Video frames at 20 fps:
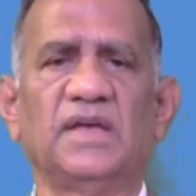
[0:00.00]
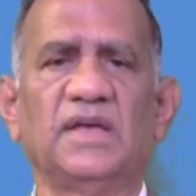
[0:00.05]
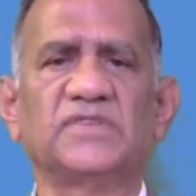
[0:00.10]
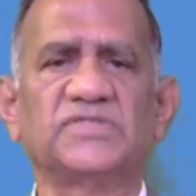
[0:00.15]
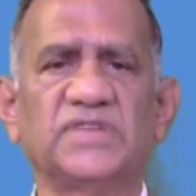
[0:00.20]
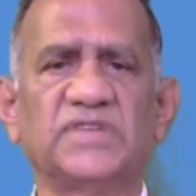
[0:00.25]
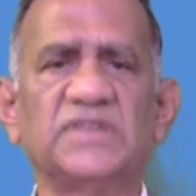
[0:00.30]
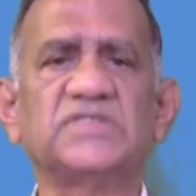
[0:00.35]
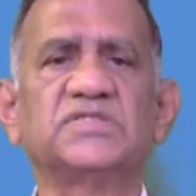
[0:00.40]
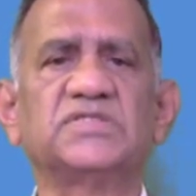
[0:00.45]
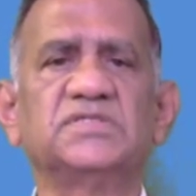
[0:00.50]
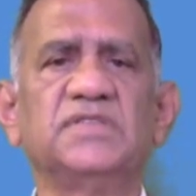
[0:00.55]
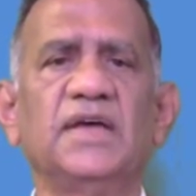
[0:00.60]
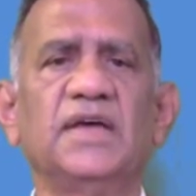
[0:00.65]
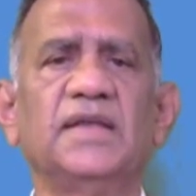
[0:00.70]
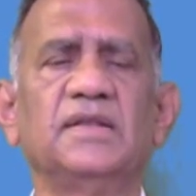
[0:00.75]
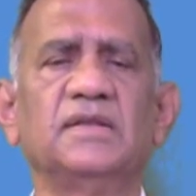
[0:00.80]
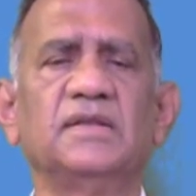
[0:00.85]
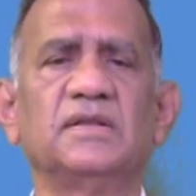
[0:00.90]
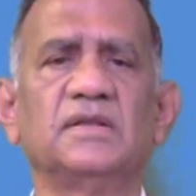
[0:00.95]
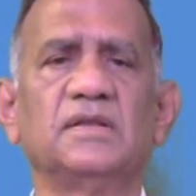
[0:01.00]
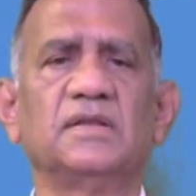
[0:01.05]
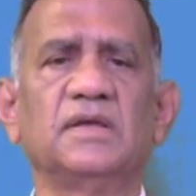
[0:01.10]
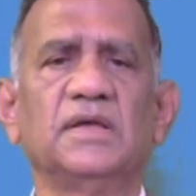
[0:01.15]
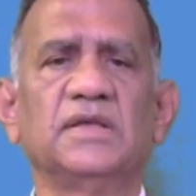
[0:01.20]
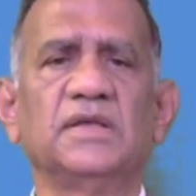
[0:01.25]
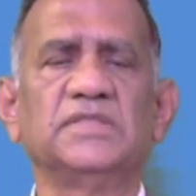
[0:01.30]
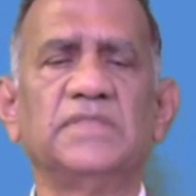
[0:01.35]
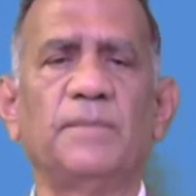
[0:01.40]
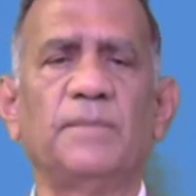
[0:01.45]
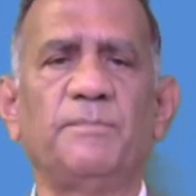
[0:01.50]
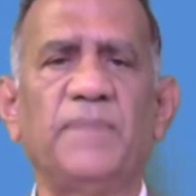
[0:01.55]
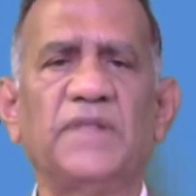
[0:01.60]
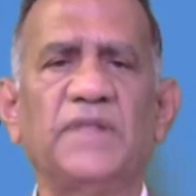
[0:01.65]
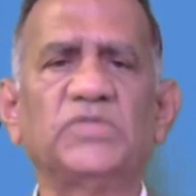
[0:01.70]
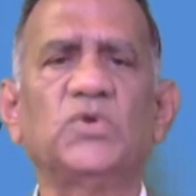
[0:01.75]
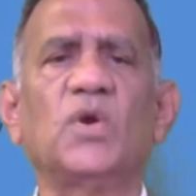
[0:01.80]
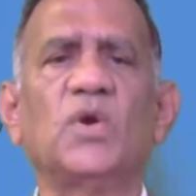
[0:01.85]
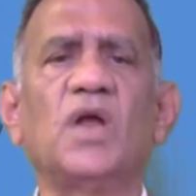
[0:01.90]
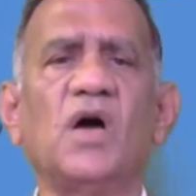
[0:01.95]
Since then, the
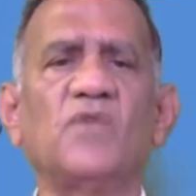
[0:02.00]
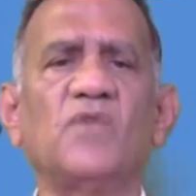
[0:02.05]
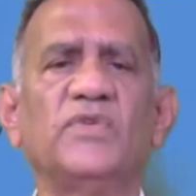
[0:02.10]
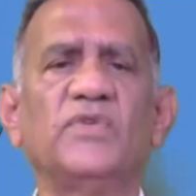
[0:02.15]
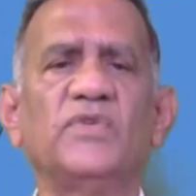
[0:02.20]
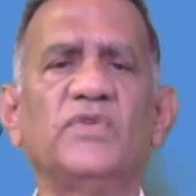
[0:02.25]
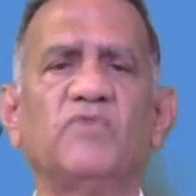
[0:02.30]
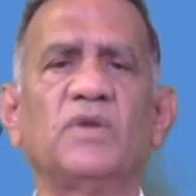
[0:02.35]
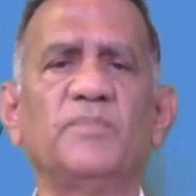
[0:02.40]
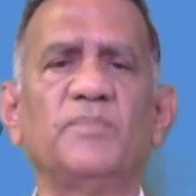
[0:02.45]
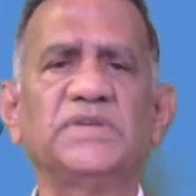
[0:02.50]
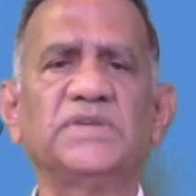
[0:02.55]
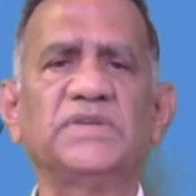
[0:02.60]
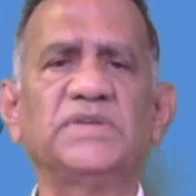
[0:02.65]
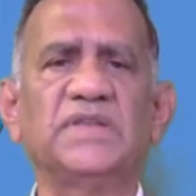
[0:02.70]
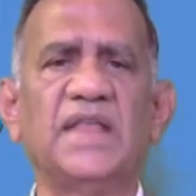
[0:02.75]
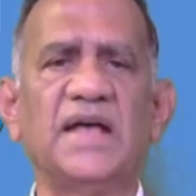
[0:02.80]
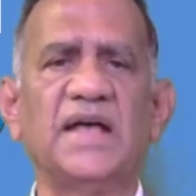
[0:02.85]
plethora of information